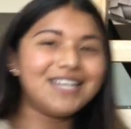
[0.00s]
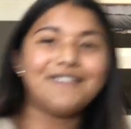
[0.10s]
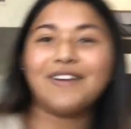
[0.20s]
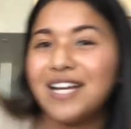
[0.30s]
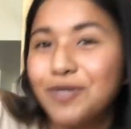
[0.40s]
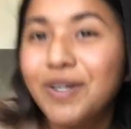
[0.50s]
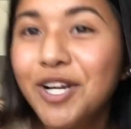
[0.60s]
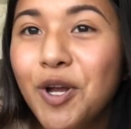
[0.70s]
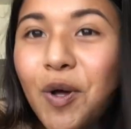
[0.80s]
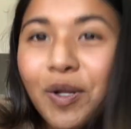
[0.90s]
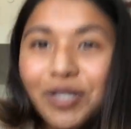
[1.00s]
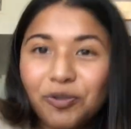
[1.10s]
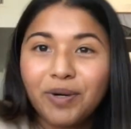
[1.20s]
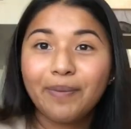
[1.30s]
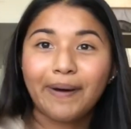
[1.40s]
if you guys want to know a
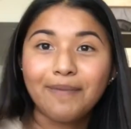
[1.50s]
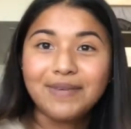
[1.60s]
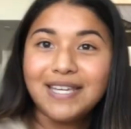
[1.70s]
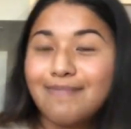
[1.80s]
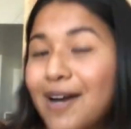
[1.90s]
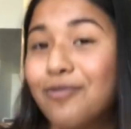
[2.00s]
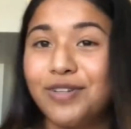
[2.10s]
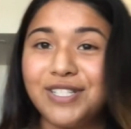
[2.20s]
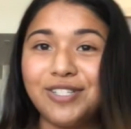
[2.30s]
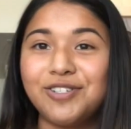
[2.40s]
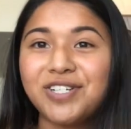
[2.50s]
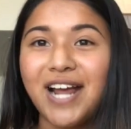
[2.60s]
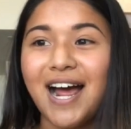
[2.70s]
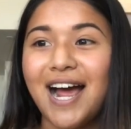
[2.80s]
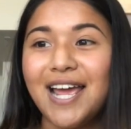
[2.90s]
little bit about me and my research,
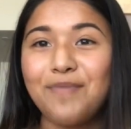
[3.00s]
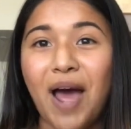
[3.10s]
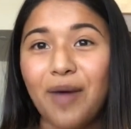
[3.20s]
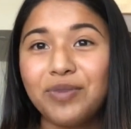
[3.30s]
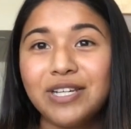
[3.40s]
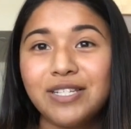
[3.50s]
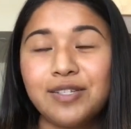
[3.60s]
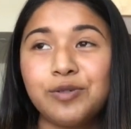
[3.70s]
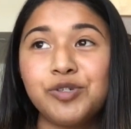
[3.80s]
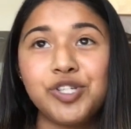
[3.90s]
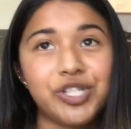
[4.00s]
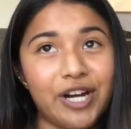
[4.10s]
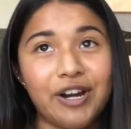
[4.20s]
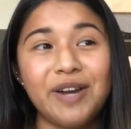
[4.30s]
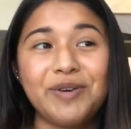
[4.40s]
I'm happy to
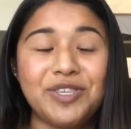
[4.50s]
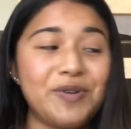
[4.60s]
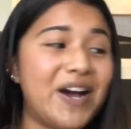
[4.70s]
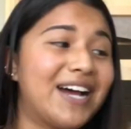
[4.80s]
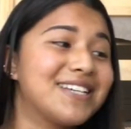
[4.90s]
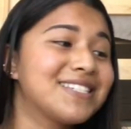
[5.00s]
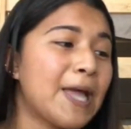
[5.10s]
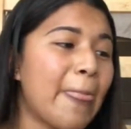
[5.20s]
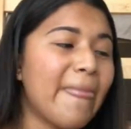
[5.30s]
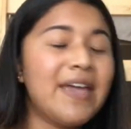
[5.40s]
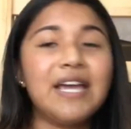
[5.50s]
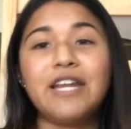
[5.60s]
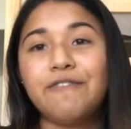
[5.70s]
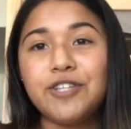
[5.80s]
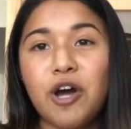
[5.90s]
share it with you guys.
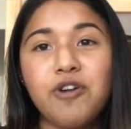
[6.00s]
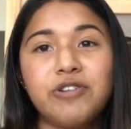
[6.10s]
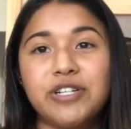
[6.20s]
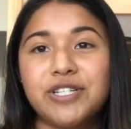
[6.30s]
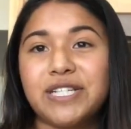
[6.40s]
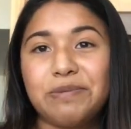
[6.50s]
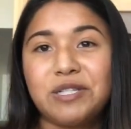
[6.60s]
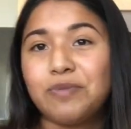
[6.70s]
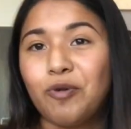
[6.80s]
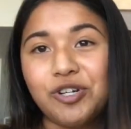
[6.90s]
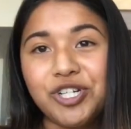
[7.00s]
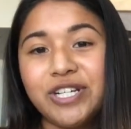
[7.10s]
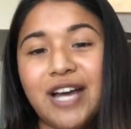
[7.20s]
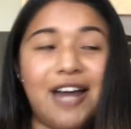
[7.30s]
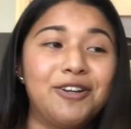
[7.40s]
And if you don't, you can just skip this
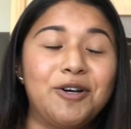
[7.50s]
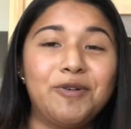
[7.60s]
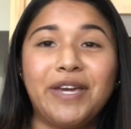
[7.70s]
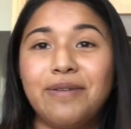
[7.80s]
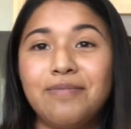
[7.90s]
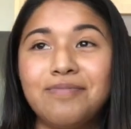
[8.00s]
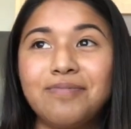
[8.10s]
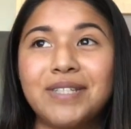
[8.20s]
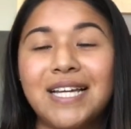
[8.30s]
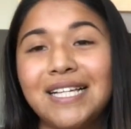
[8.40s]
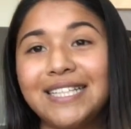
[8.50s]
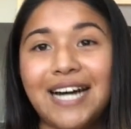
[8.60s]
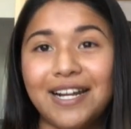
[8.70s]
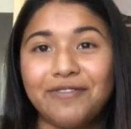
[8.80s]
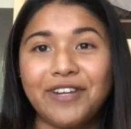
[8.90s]
portion. I don't know, you can click
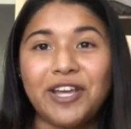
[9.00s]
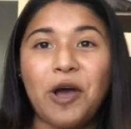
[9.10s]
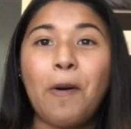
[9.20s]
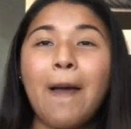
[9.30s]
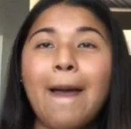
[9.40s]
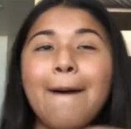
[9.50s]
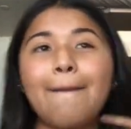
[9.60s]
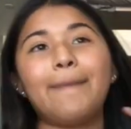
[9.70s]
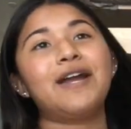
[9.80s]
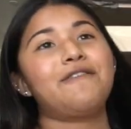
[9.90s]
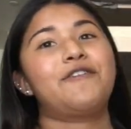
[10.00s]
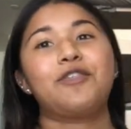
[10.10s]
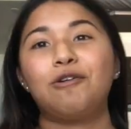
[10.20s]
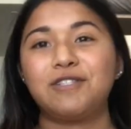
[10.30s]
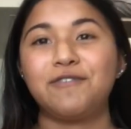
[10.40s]
out of the video. But for
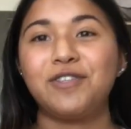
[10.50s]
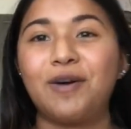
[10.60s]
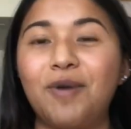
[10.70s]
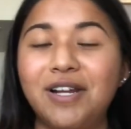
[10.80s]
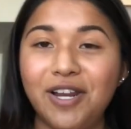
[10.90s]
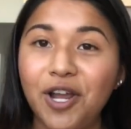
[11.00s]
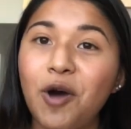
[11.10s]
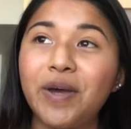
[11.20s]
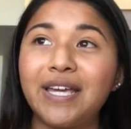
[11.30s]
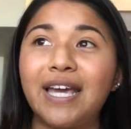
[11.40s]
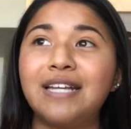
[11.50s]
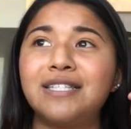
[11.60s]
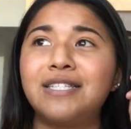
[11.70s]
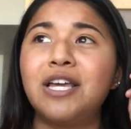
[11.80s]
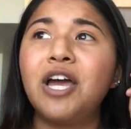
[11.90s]
those of you that want to know, in
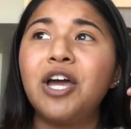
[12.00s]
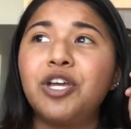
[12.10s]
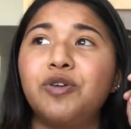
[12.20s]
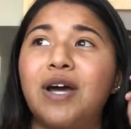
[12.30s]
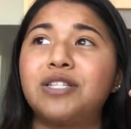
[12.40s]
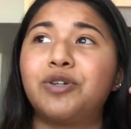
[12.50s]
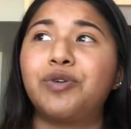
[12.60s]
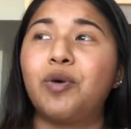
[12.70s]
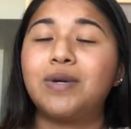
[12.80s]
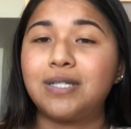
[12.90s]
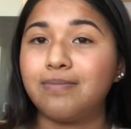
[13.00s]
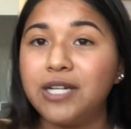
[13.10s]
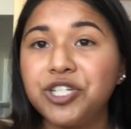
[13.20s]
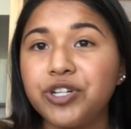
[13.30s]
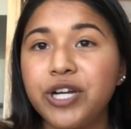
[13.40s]
case you guys don't know what to
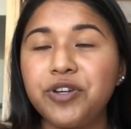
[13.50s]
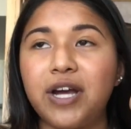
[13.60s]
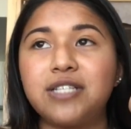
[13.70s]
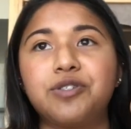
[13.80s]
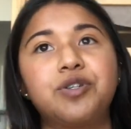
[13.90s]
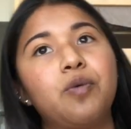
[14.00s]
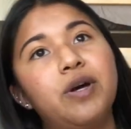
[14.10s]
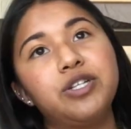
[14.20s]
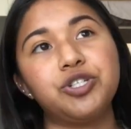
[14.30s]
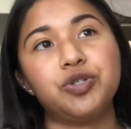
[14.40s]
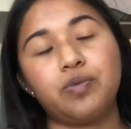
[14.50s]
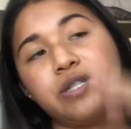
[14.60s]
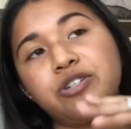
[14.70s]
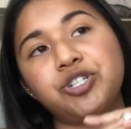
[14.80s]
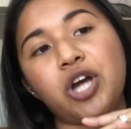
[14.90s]
major in, you guys don't know what to do
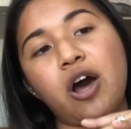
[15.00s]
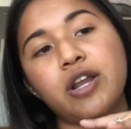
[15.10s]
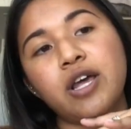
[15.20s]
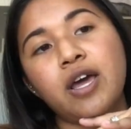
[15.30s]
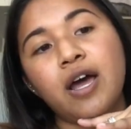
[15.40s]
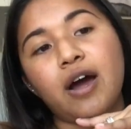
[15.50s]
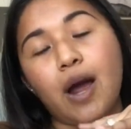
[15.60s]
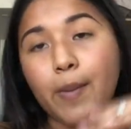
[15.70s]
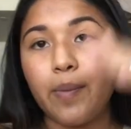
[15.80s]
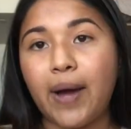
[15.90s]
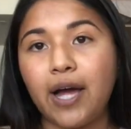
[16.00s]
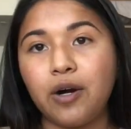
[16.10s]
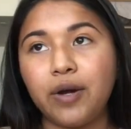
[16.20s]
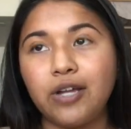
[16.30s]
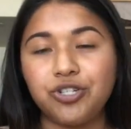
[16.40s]
research on, I'm a
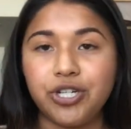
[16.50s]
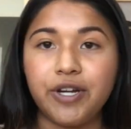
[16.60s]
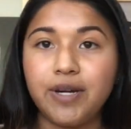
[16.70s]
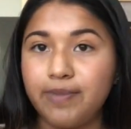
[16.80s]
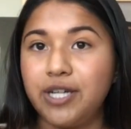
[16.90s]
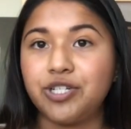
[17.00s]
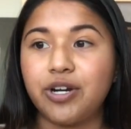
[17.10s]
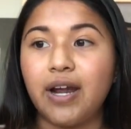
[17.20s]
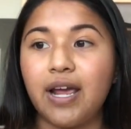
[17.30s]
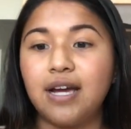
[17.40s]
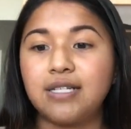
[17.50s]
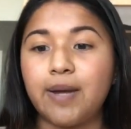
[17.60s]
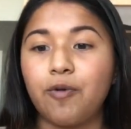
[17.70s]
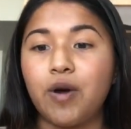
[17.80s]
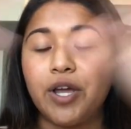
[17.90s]
bioengineering major, and I
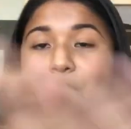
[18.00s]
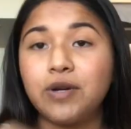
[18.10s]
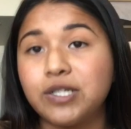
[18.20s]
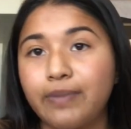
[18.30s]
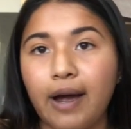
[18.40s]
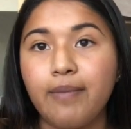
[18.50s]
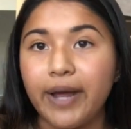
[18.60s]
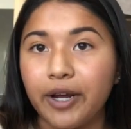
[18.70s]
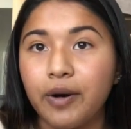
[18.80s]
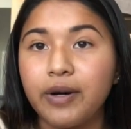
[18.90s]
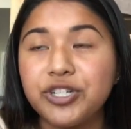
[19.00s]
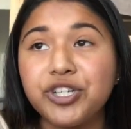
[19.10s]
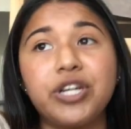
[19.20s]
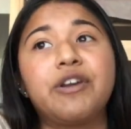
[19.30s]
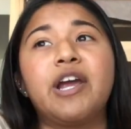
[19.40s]
want to go into biomedical
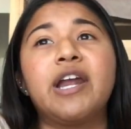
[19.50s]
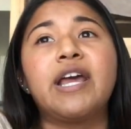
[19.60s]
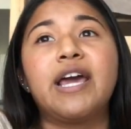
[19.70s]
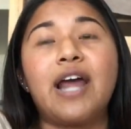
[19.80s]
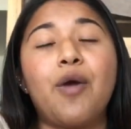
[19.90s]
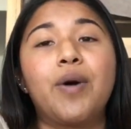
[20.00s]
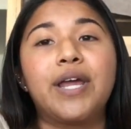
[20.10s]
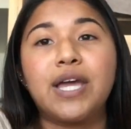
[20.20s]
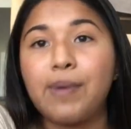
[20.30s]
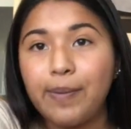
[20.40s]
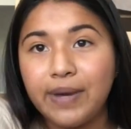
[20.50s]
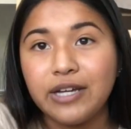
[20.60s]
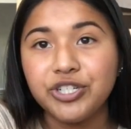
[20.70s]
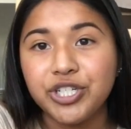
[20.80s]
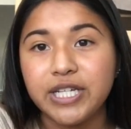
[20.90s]
engineering, and I want to get my
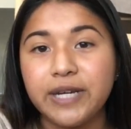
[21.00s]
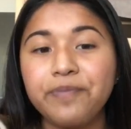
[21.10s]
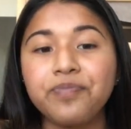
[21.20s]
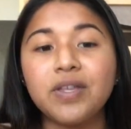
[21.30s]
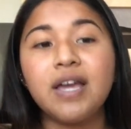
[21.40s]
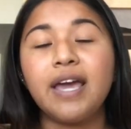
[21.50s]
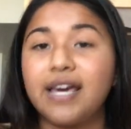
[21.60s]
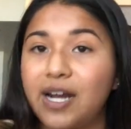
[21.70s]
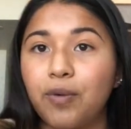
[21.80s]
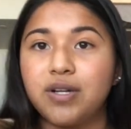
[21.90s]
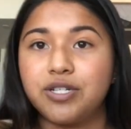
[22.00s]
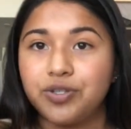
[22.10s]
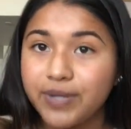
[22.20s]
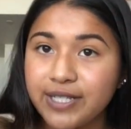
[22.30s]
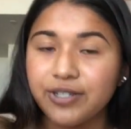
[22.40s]
PhD, and I want to
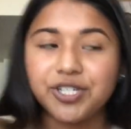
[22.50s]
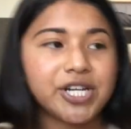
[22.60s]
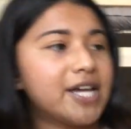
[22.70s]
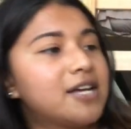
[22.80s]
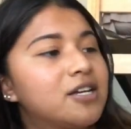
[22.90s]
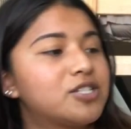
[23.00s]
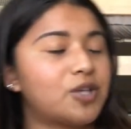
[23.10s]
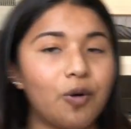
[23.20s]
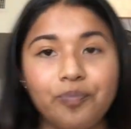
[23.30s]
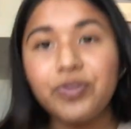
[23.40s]
do research. So